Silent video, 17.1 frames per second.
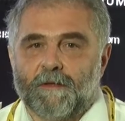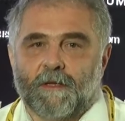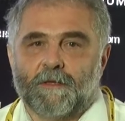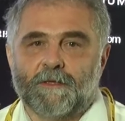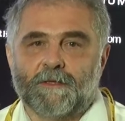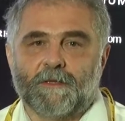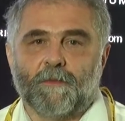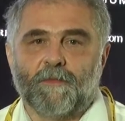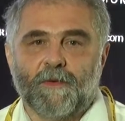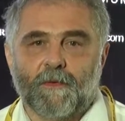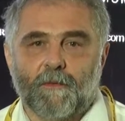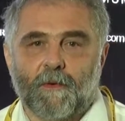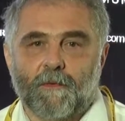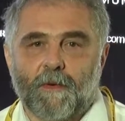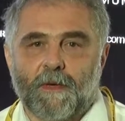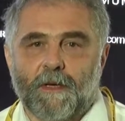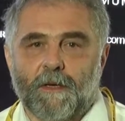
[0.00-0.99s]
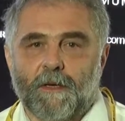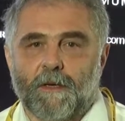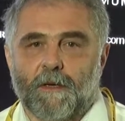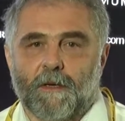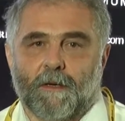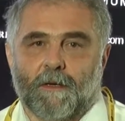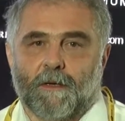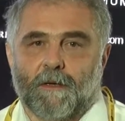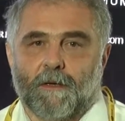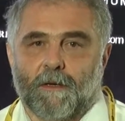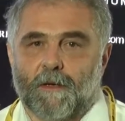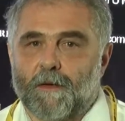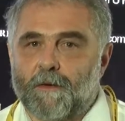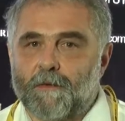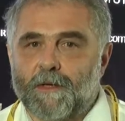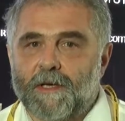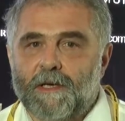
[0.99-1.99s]
That is something where we
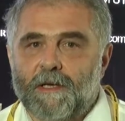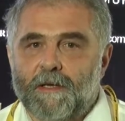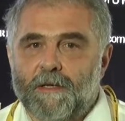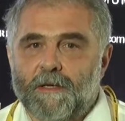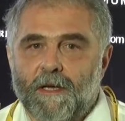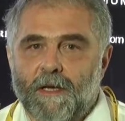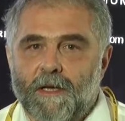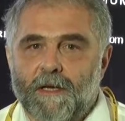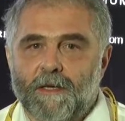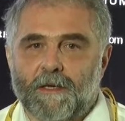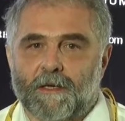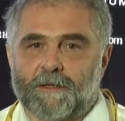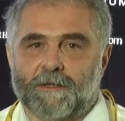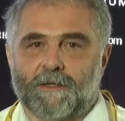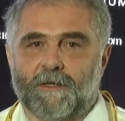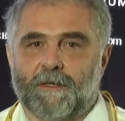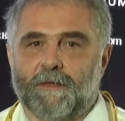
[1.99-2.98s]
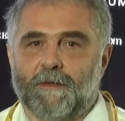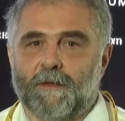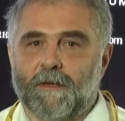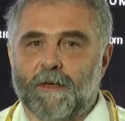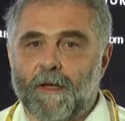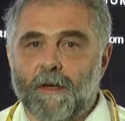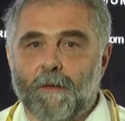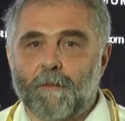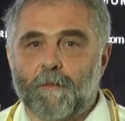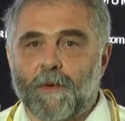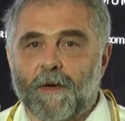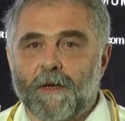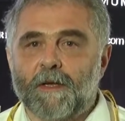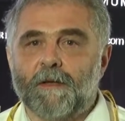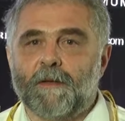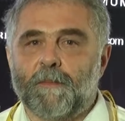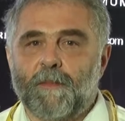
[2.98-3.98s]
uh, really need, actually.
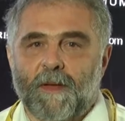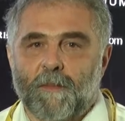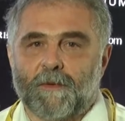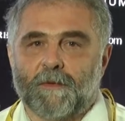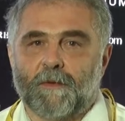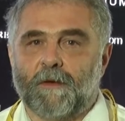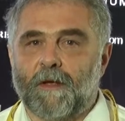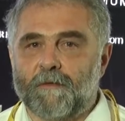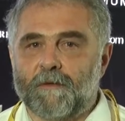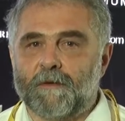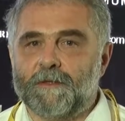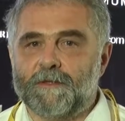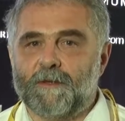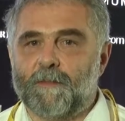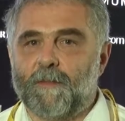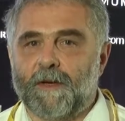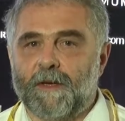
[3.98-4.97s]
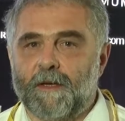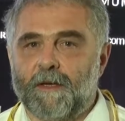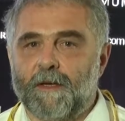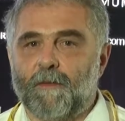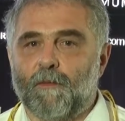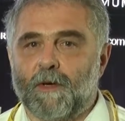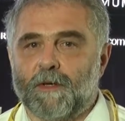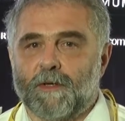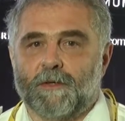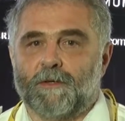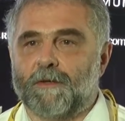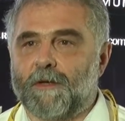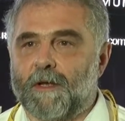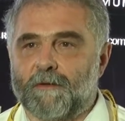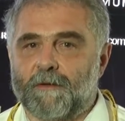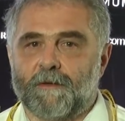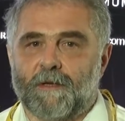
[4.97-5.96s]
Bringing the people together is the beginning. Working
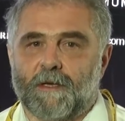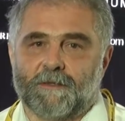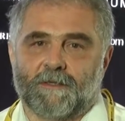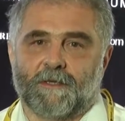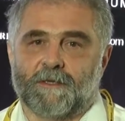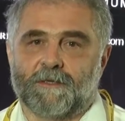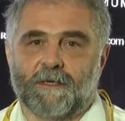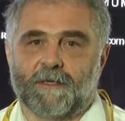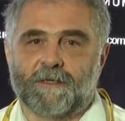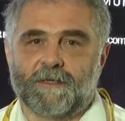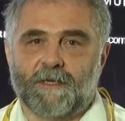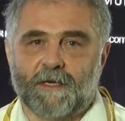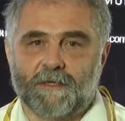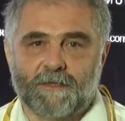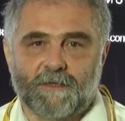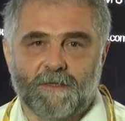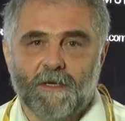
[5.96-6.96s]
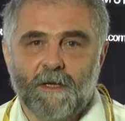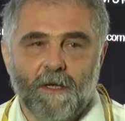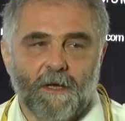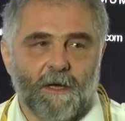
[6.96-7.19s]
together, that's the success.